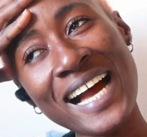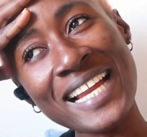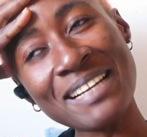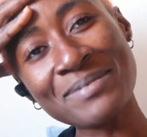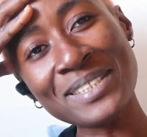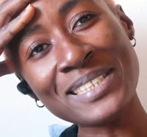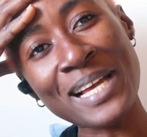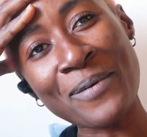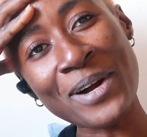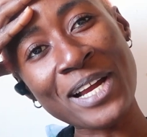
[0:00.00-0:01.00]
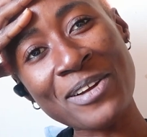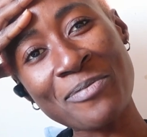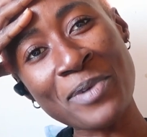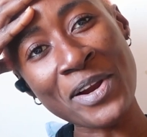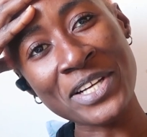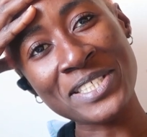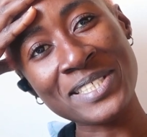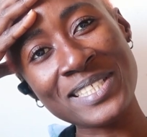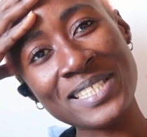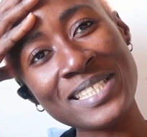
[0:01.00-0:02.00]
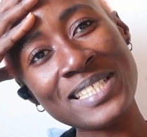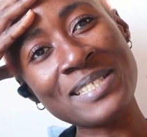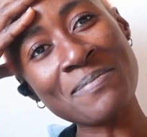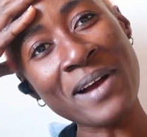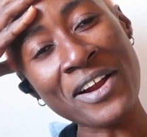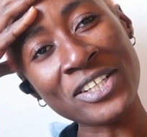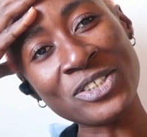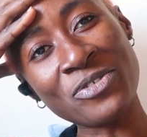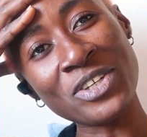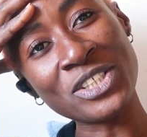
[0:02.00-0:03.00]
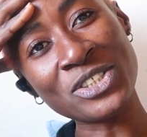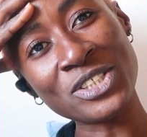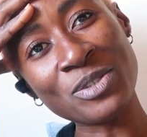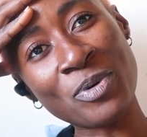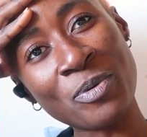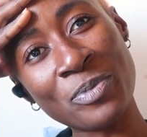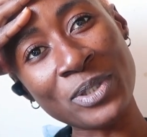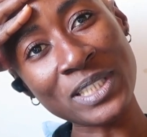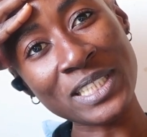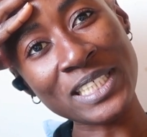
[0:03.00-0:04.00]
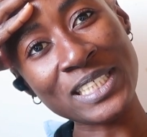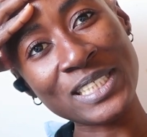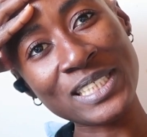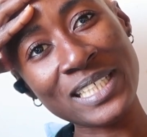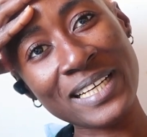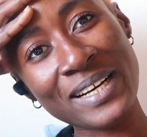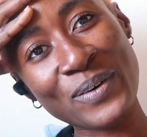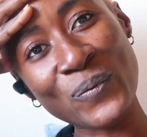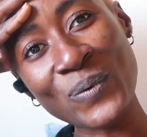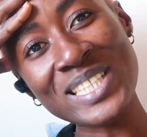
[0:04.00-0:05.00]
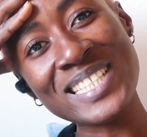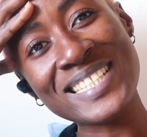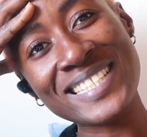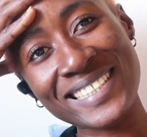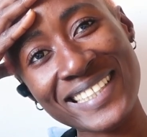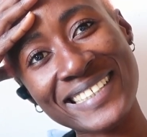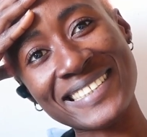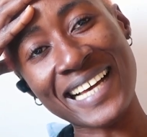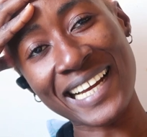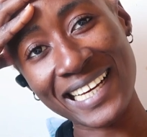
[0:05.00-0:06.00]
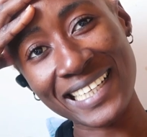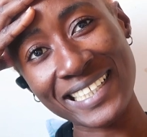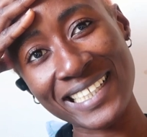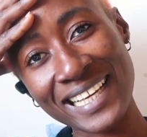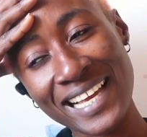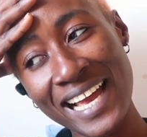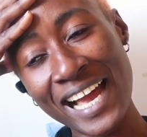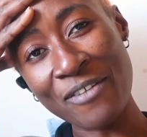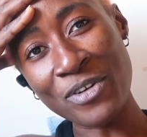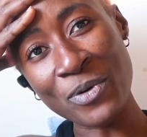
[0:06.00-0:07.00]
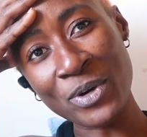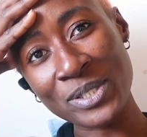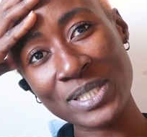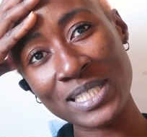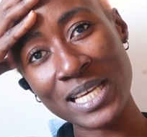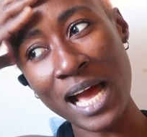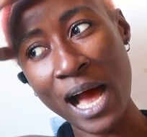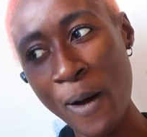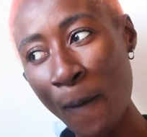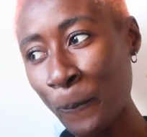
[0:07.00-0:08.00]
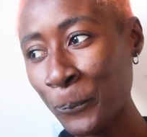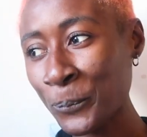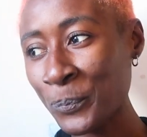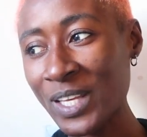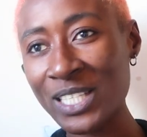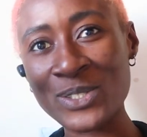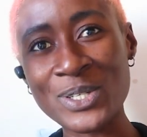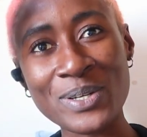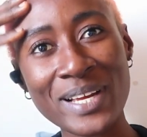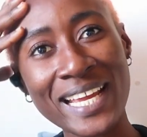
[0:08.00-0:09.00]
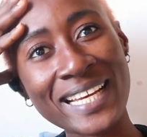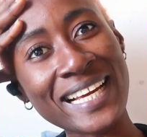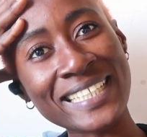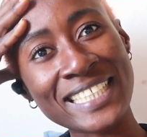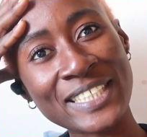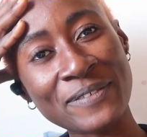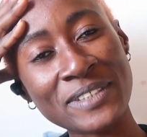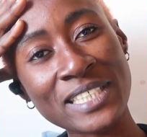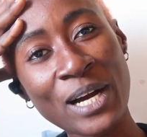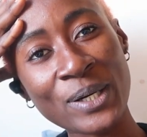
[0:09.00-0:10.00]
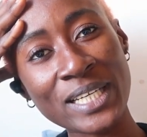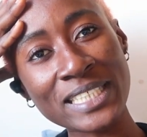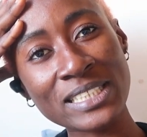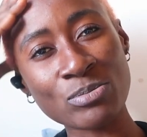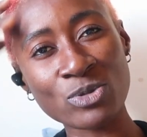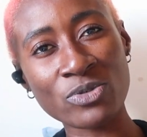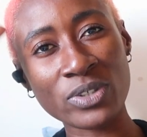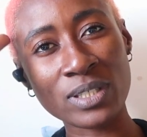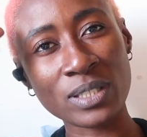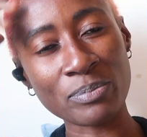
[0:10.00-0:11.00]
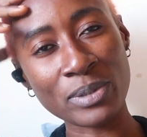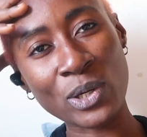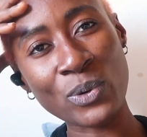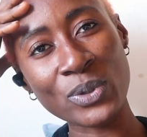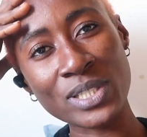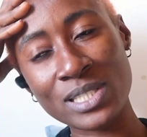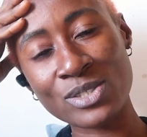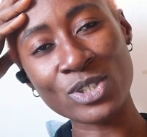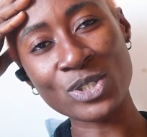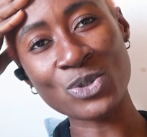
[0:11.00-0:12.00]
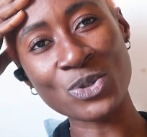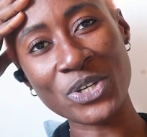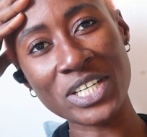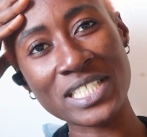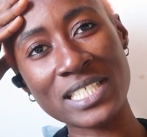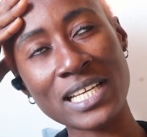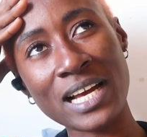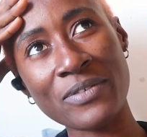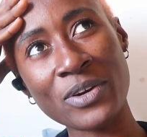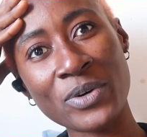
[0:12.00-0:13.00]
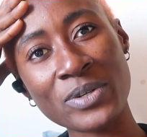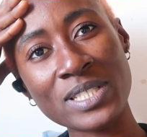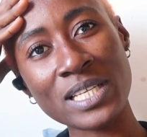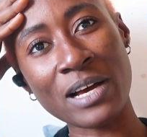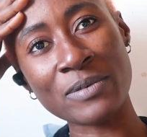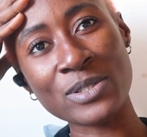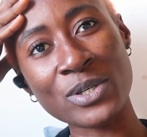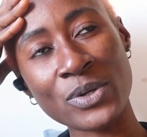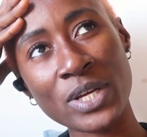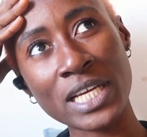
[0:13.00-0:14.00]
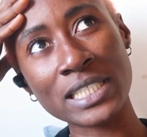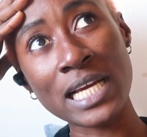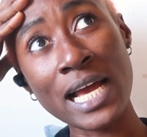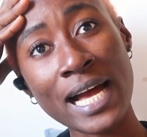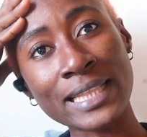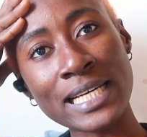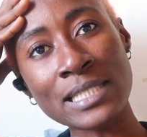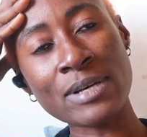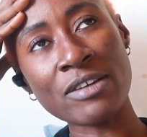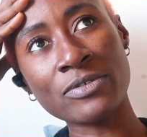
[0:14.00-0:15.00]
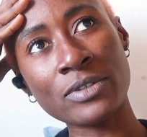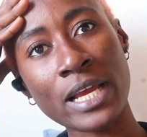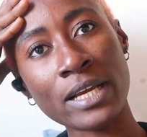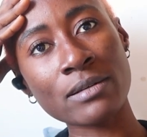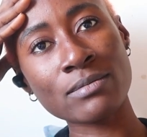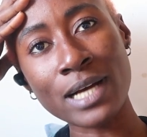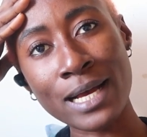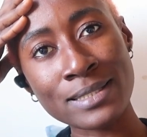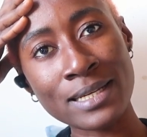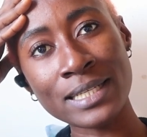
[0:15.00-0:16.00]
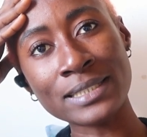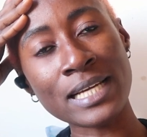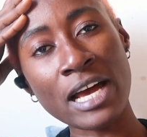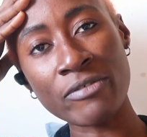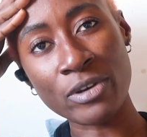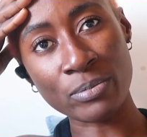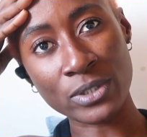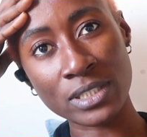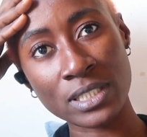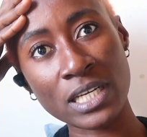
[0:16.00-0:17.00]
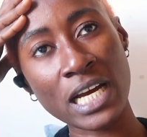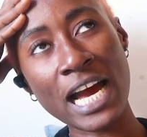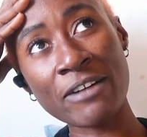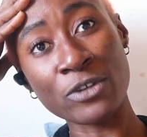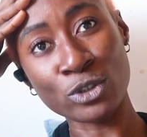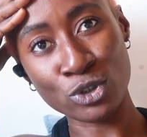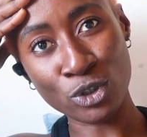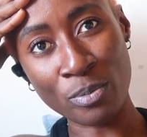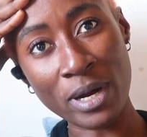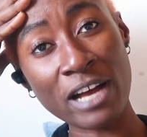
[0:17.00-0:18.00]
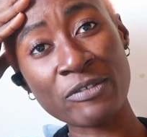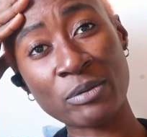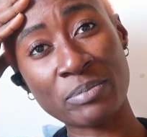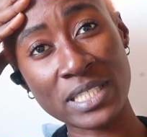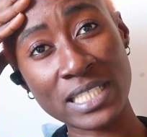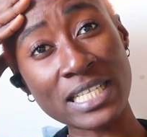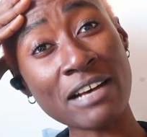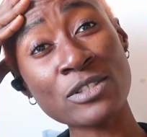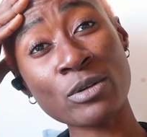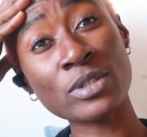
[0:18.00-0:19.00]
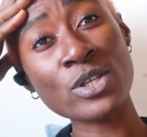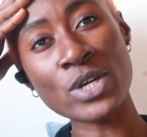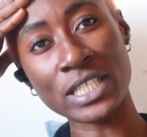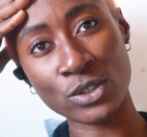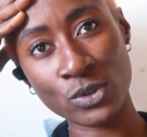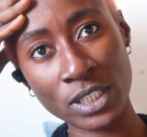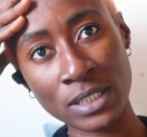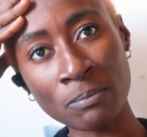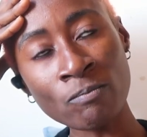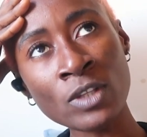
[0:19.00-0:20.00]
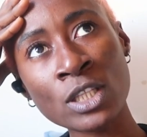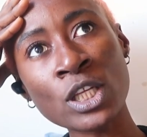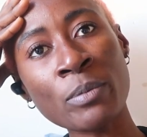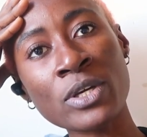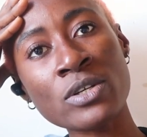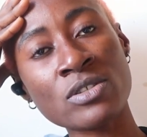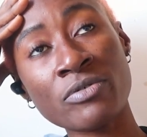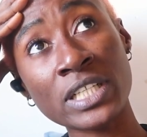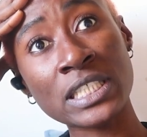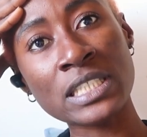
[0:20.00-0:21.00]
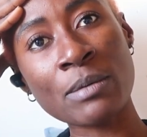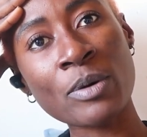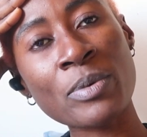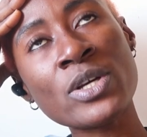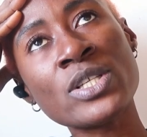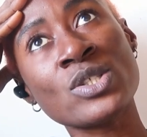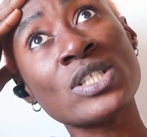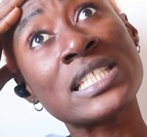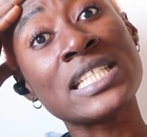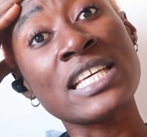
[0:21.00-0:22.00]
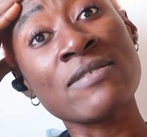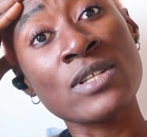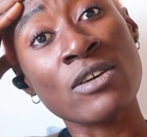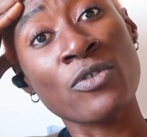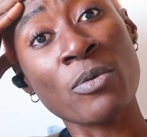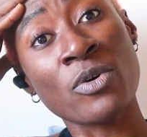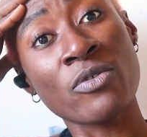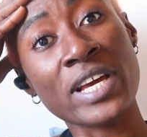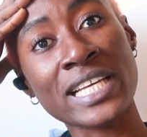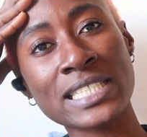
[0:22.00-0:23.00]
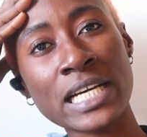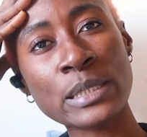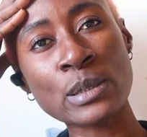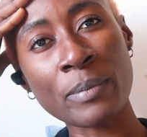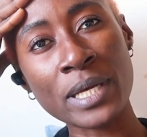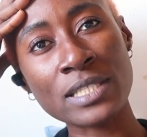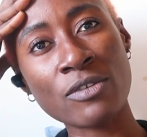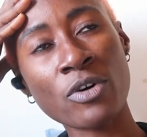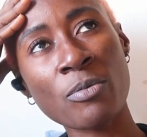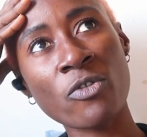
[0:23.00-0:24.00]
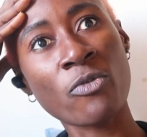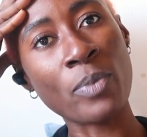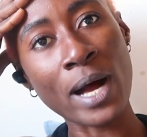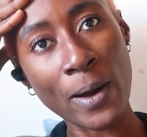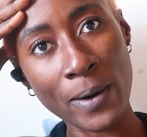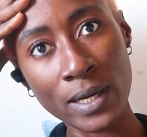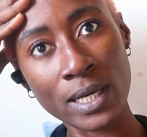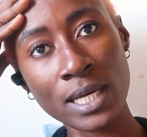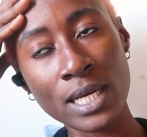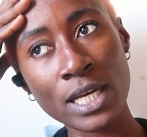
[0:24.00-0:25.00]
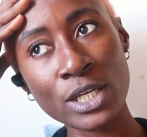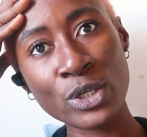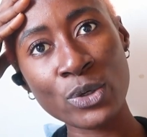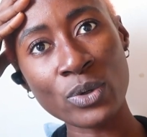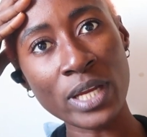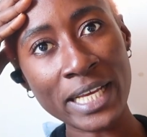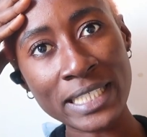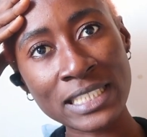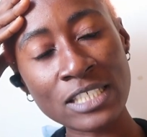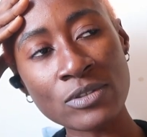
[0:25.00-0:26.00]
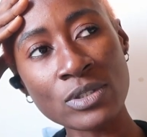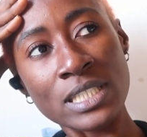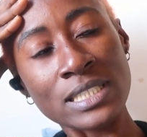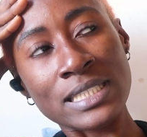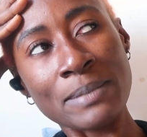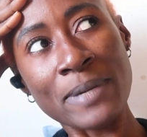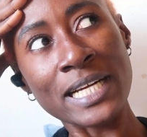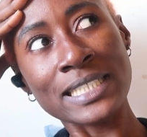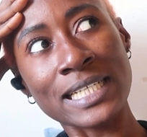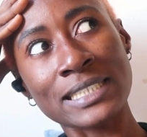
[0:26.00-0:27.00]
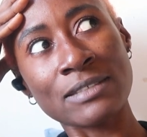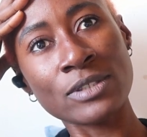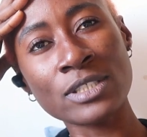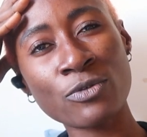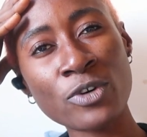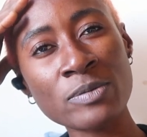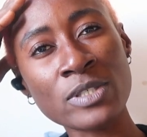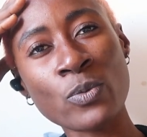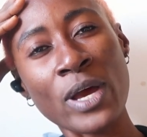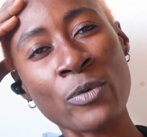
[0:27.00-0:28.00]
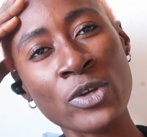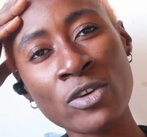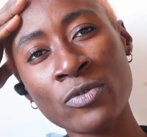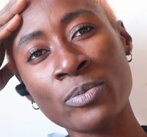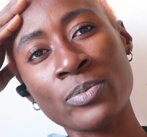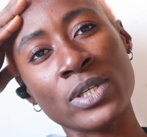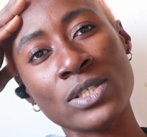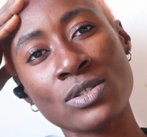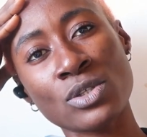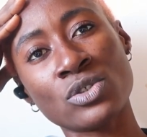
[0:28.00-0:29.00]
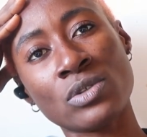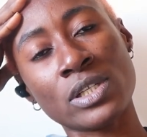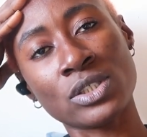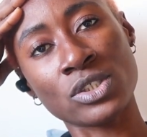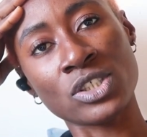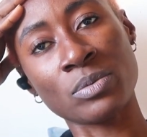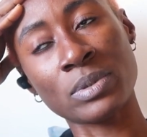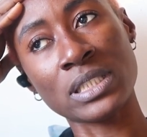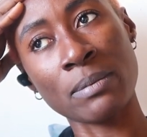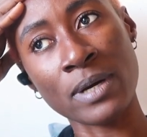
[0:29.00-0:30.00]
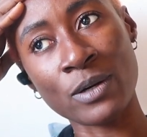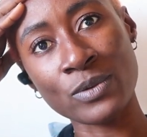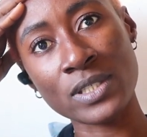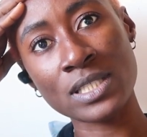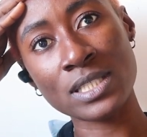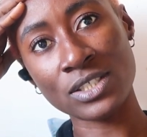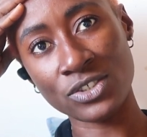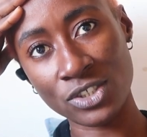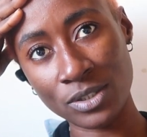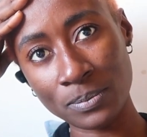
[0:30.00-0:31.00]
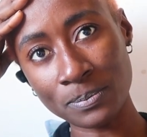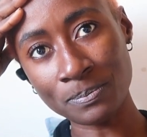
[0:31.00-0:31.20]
And I'm just like, what kind of marriage is this? Is this marriage or relationship or bondage? What is it exactly? I really want to see how it's going to end at the end of the day. I'll link the movie below. It's just so crazy. I really want to see how it's going to end. And that's why I feel like, as a lady, have your money, have your job, have your business, have something you are doing, not because of anything, but because it gives you a form of entitlement, a form of power. You know, like, it gives you, the man can't say, in the first place, why will you even be in such relationship with a man who is stingy?